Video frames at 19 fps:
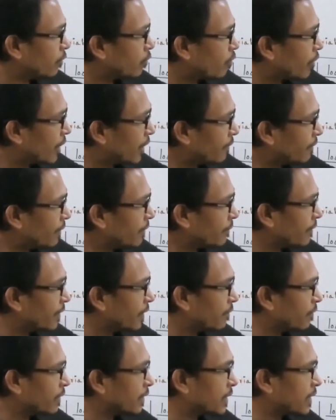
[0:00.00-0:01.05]
whatever
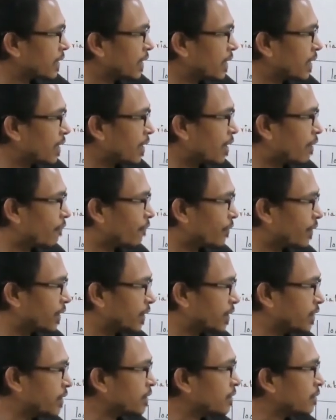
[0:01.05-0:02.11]
variable declared after
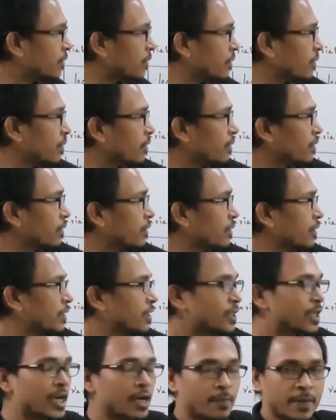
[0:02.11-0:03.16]
this
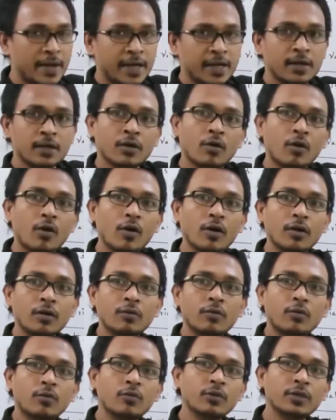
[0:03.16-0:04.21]
statement
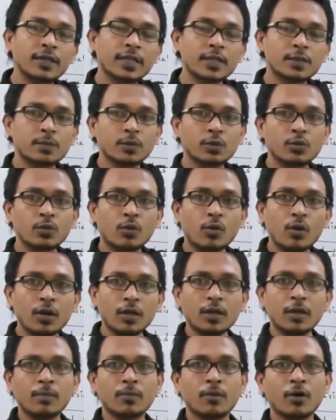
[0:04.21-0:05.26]
or with respect to all
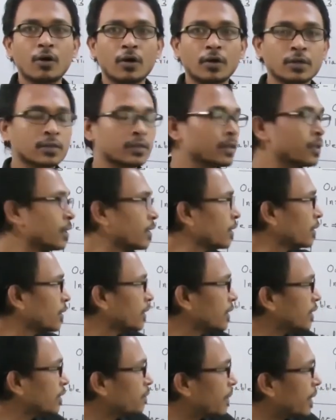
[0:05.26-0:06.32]
the blocks,
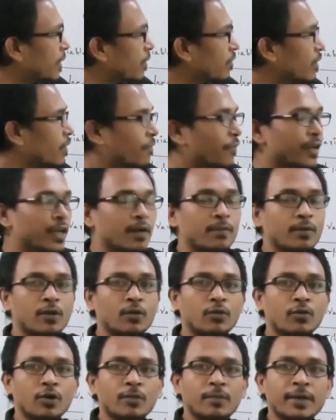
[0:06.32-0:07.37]
this particular variable
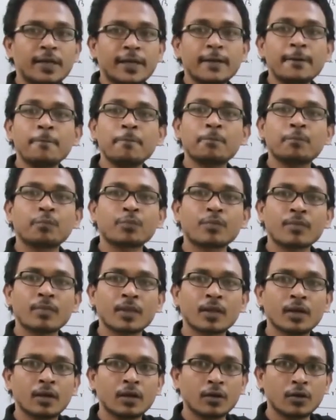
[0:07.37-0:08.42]
will be a
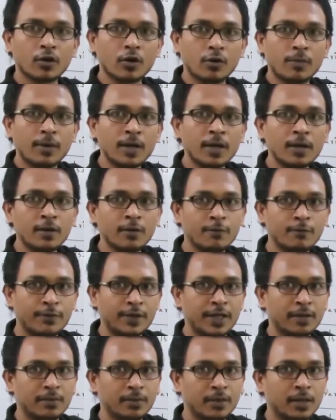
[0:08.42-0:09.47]
global
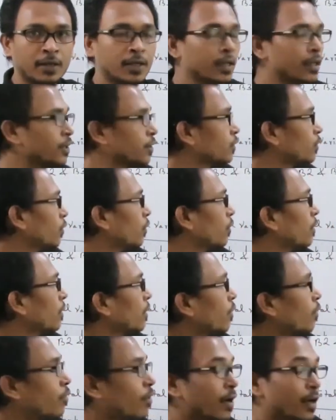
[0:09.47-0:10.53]
variable. So
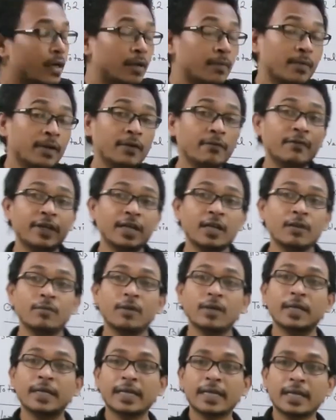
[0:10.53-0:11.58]
whatever
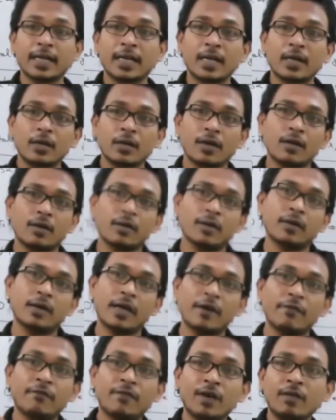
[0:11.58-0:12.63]
variable declared
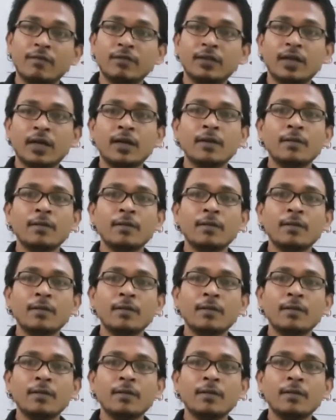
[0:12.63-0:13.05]
above